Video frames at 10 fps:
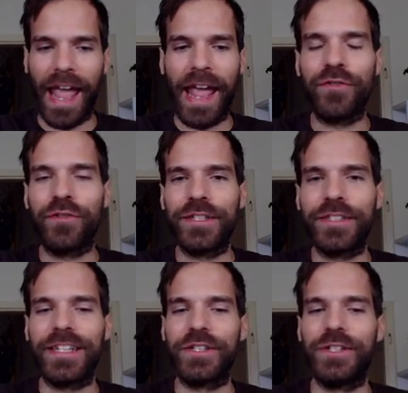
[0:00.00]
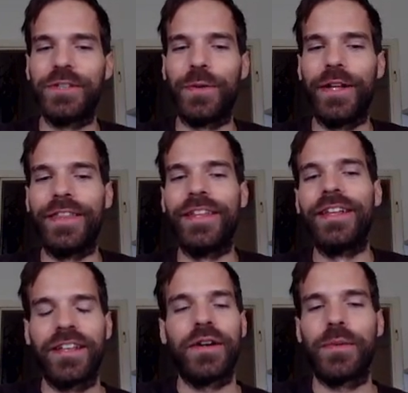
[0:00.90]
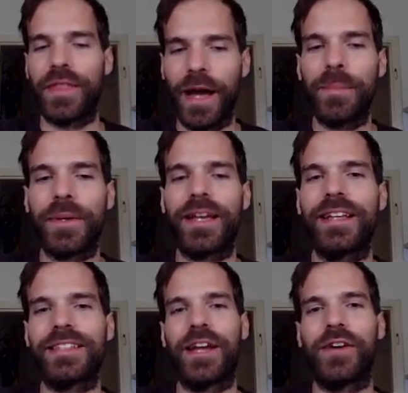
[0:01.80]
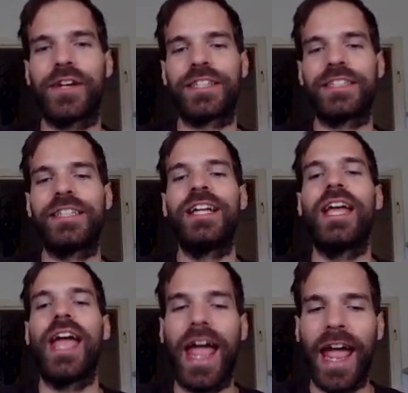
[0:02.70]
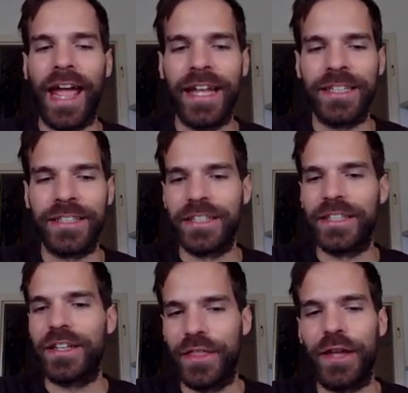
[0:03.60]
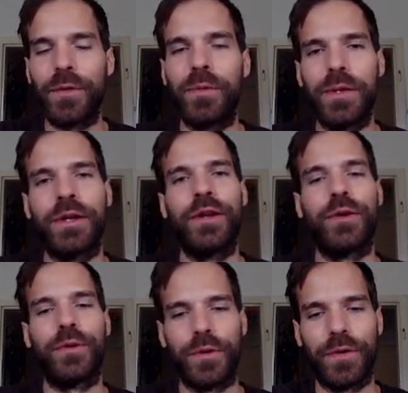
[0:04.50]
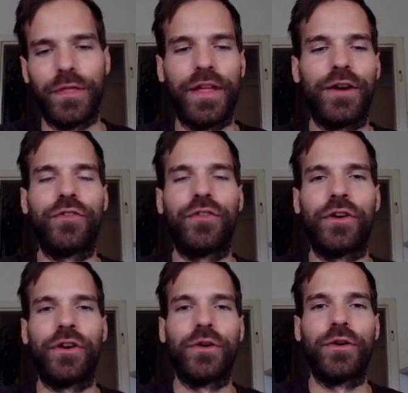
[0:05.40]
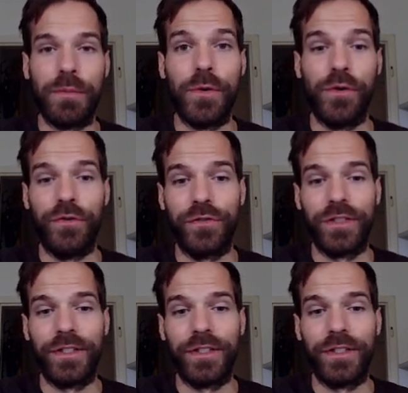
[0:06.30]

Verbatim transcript: every single one with an uppercase character and they will be therefore removed.